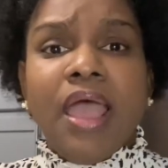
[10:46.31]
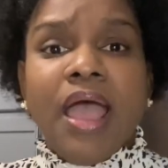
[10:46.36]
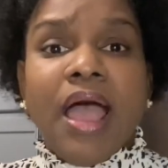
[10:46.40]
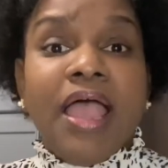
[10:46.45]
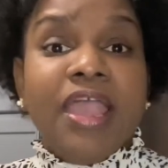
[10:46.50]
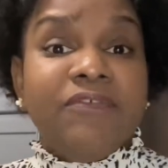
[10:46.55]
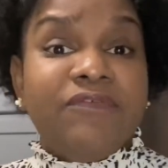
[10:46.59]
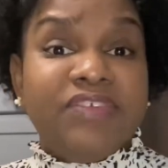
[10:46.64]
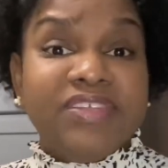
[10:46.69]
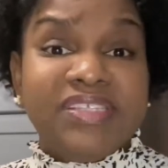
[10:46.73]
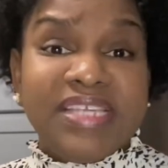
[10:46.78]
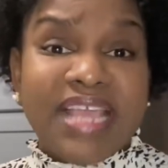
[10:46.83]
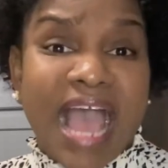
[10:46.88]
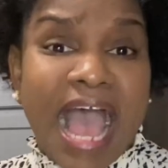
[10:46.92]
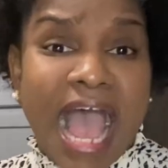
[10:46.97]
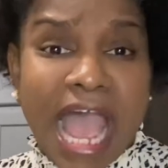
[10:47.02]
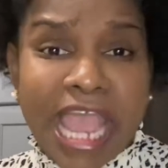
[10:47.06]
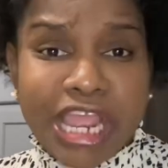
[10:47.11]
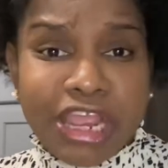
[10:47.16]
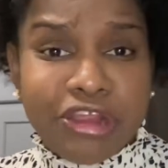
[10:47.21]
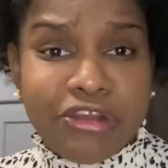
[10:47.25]
If it's the
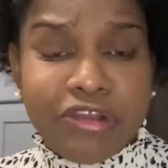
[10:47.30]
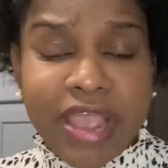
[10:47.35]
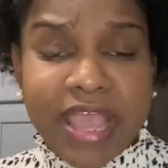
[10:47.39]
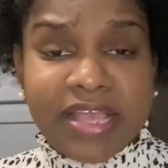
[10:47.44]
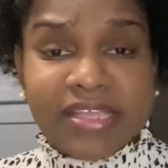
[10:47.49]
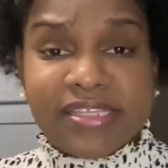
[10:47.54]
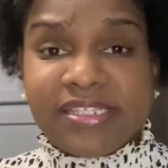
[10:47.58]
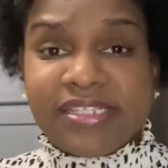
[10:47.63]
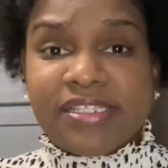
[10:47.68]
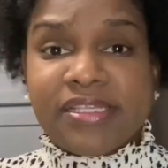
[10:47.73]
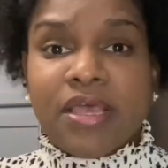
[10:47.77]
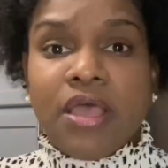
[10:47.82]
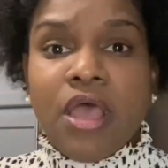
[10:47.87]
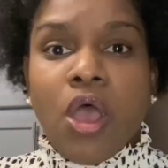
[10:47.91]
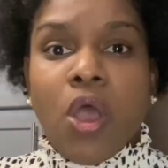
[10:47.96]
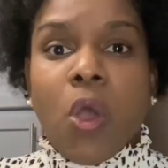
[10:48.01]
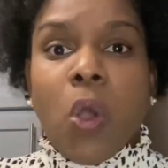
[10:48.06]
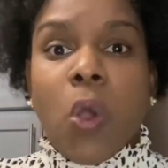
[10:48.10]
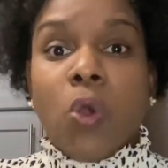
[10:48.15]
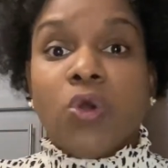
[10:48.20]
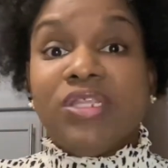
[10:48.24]
IRS
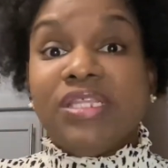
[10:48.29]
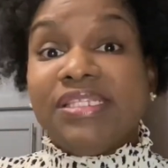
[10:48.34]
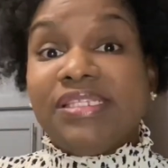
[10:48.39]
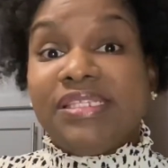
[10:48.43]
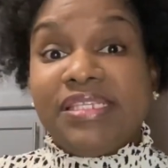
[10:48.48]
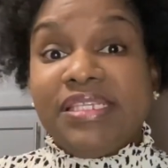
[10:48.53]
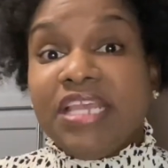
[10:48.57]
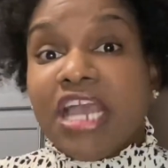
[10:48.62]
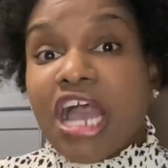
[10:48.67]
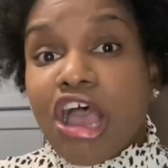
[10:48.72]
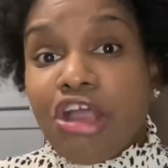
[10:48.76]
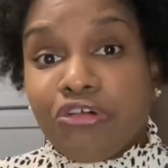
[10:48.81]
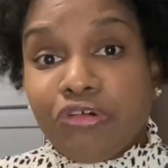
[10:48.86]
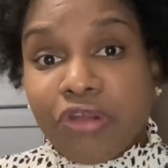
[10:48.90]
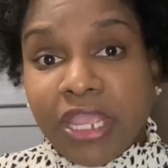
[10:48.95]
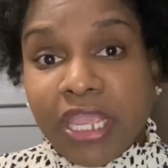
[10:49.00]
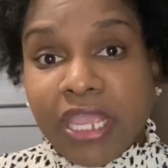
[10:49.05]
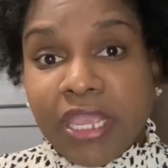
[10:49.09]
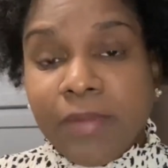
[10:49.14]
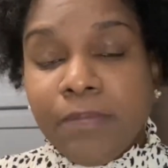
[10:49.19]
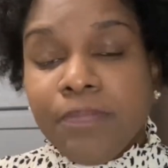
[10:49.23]
or the
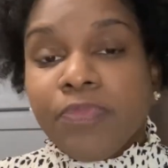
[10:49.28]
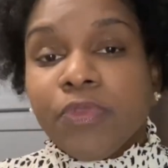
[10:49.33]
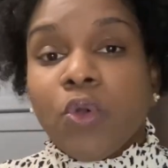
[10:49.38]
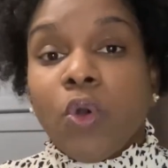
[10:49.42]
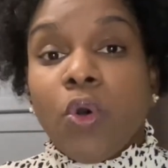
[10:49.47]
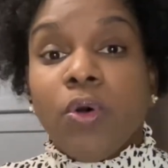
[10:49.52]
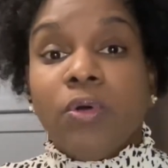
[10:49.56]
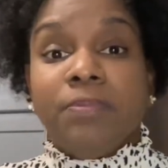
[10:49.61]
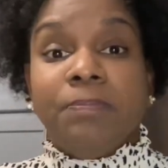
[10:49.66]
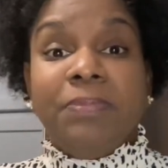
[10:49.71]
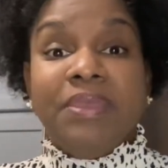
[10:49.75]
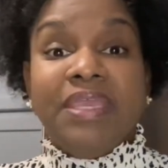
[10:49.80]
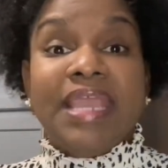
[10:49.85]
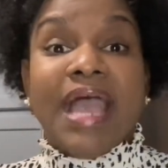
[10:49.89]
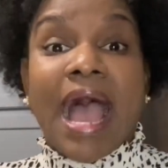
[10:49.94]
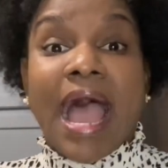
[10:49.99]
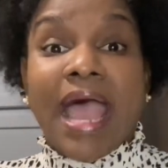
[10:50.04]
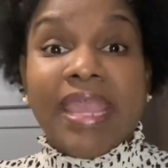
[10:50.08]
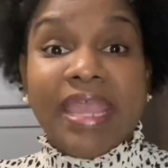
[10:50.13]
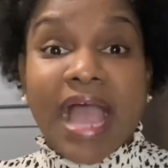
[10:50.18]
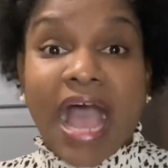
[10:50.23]
CRA or
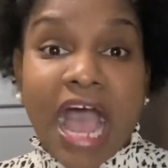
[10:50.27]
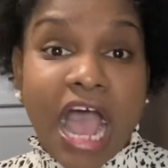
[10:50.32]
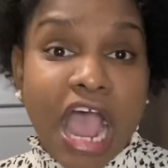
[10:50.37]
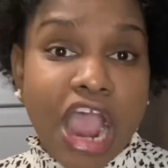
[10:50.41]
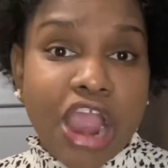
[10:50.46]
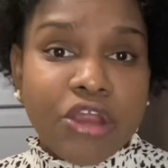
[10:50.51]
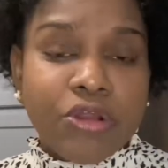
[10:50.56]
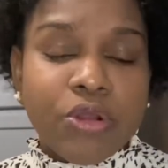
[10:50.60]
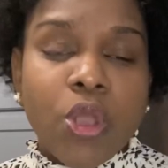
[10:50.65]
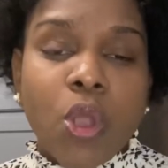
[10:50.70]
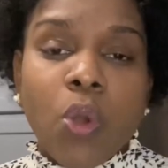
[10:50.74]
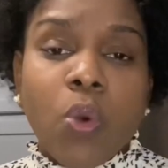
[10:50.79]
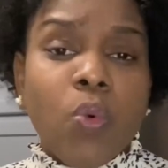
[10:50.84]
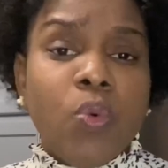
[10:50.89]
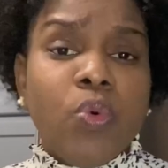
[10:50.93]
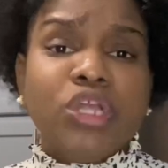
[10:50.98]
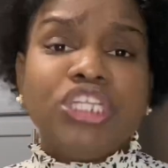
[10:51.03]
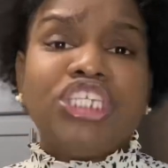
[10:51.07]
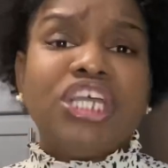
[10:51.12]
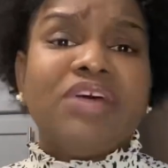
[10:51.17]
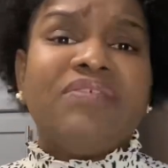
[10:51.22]
BIR,
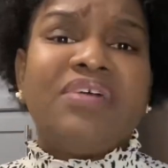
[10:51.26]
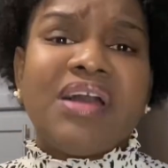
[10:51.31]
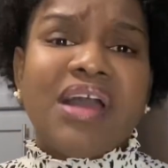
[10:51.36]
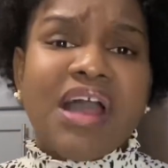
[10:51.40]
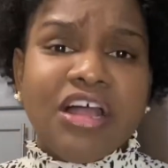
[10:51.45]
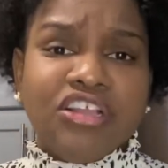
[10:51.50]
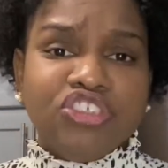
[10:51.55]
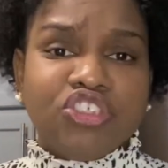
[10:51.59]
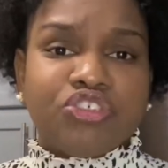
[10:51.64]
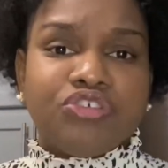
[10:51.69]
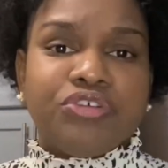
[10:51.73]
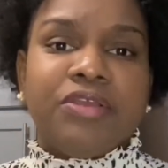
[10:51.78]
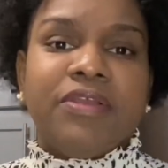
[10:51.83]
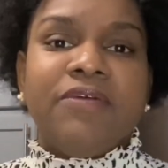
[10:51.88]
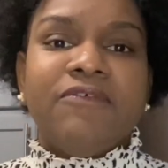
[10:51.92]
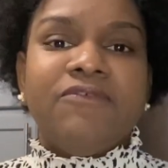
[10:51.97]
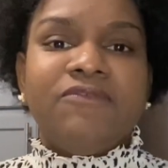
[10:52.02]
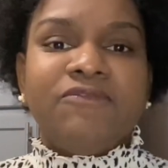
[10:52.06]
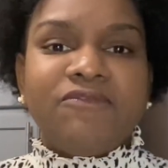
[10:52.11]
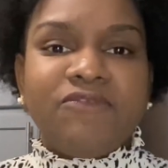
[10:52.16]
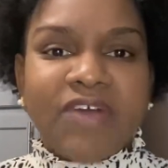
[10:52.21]
whichever country,
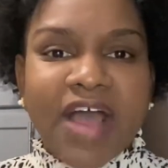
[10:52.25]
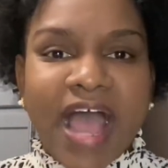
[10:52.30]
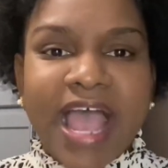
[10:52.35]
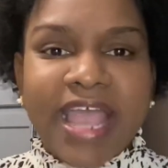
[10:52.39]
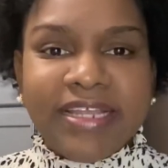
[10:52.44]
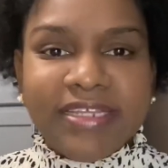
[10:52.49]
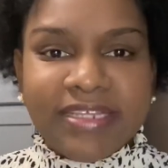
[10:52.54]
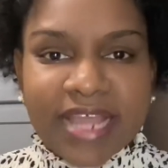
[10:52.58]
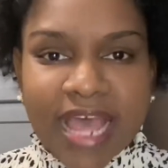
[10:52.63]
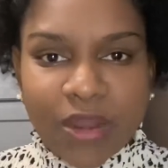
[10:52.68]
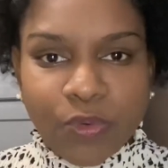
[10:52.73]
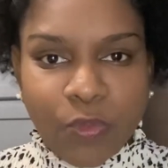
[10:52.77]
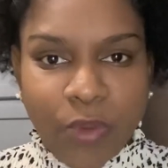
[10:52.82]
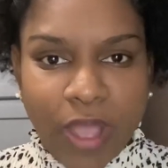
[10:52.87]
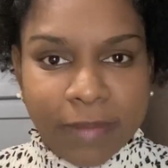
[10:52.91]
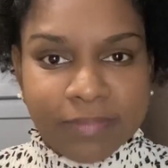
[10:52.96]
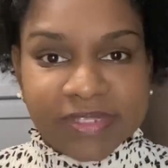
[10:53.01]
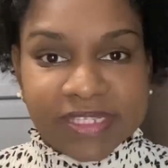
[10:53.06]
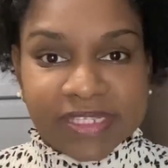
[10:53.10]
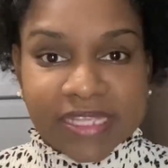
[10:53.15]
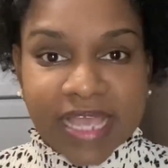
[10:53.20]
find that
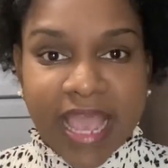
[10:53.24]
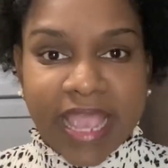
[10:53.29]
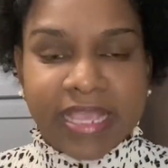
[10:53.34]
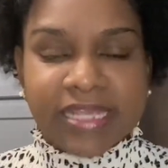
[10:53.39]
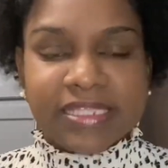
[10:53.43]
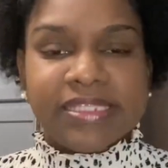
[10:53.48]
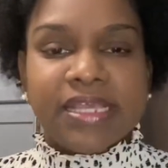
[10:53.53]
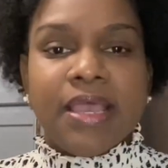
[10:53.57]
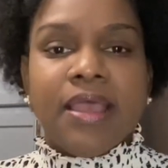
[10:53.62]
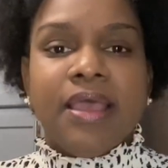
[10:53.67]
website.